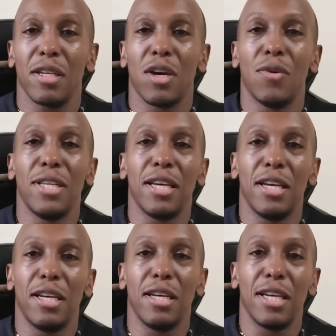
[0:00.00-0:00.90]
Going
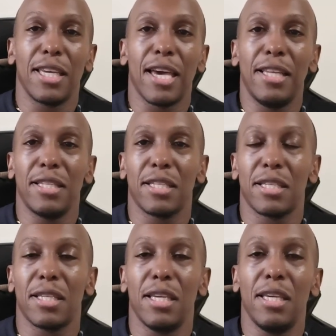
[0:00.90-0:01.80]

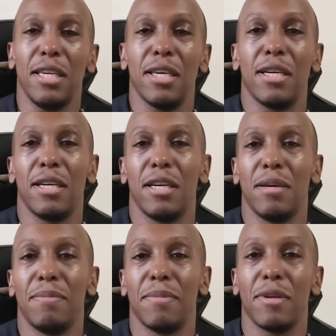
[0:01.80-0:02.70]
against the
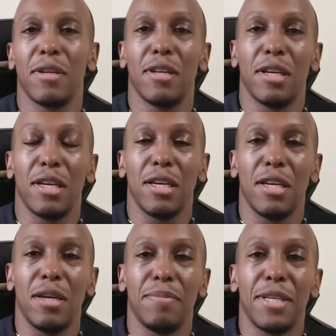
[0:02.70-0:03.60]

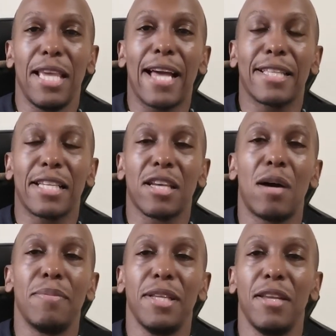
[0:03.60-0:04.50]
act that's
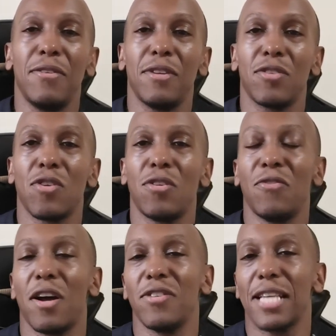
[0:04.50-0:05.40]
coming in, the
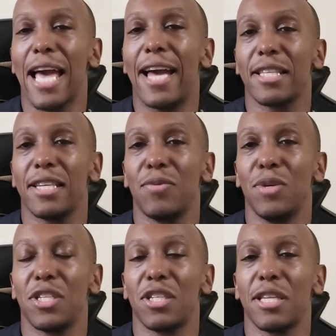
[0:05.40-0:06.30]
Coronavirus Act,
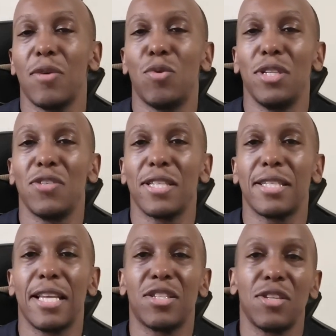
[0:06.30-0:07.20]
which they're wanting to
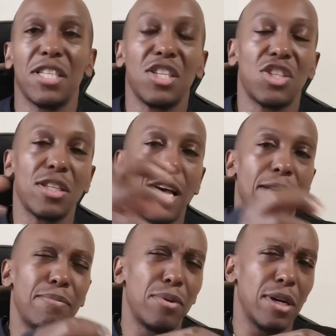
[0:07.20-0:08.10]
extend. So this is
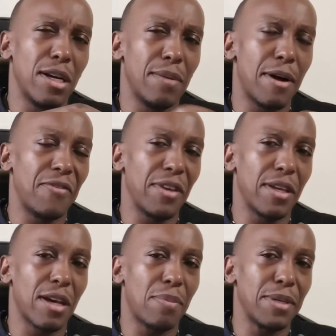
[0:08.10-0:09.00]
like, I
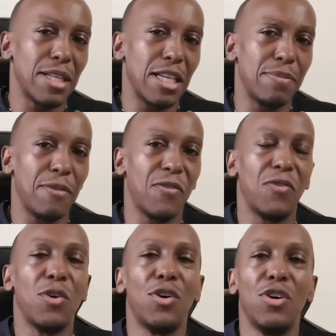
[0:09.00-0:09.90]
think a couple of days
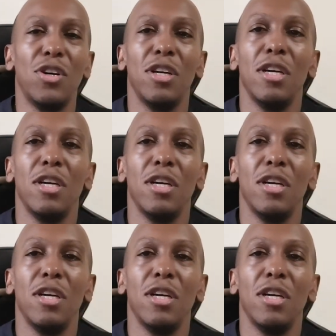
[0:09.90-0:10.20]
before.